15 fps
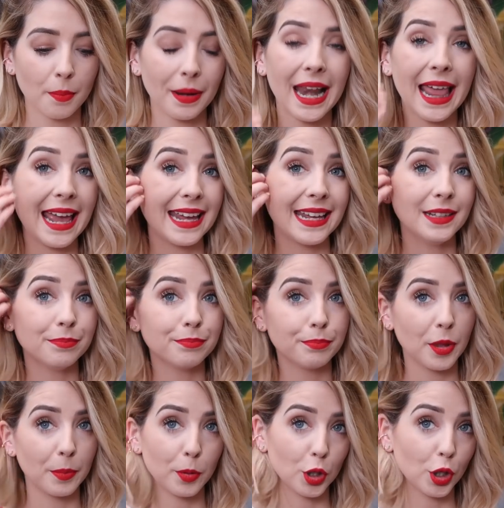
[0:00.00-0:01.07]
play,
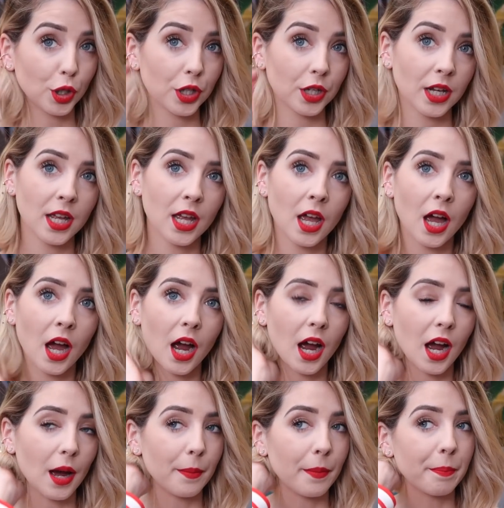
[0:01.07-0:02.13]
the book,
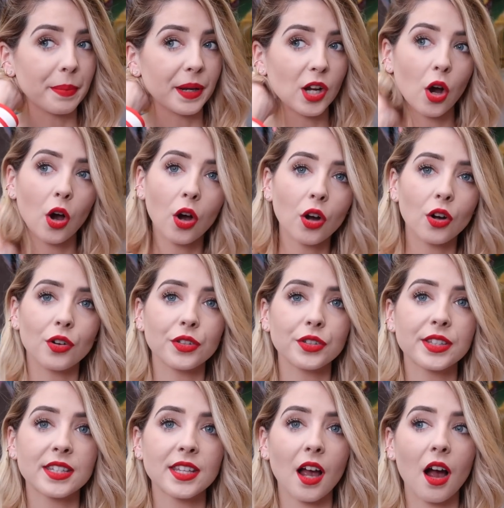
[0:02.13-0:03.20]

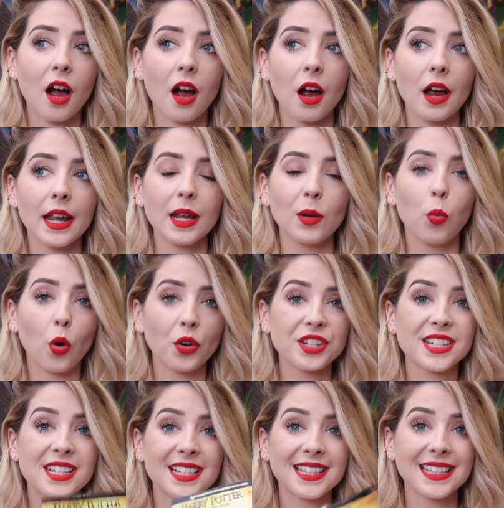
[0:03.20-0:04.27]
because I
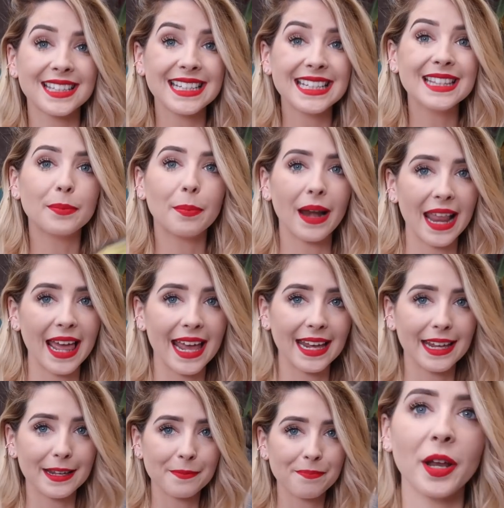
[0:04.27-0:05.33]
wanted to see the
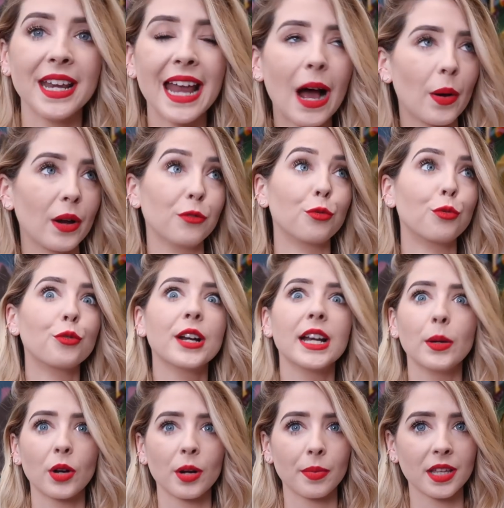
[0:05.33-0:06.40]
play, but now I
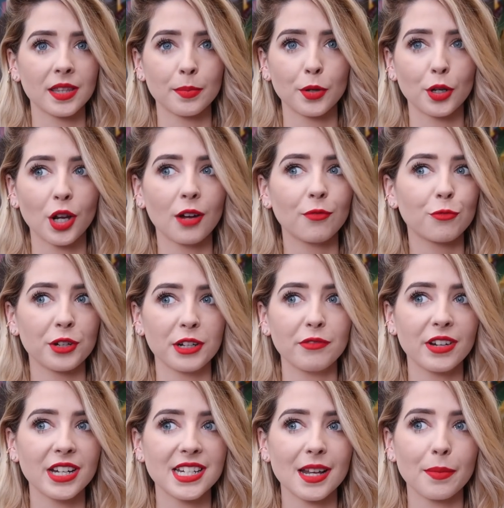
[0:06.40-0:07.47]
really want to buy the book and
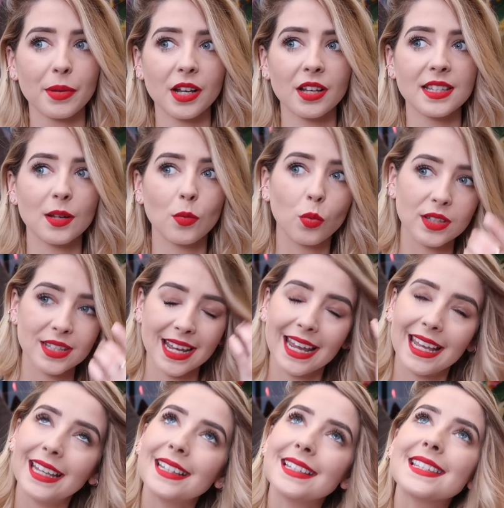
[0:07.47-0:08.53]
reread it because it was
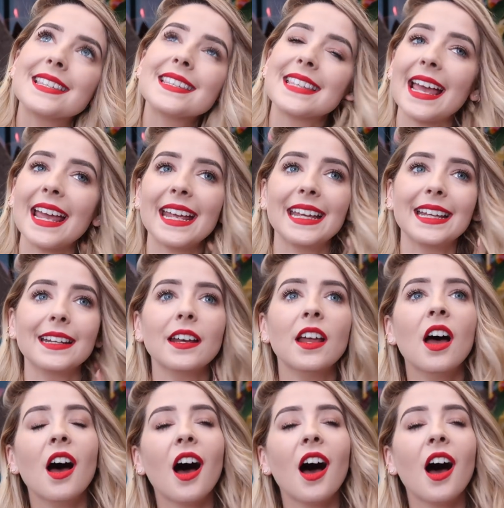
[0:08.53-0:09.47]
insane.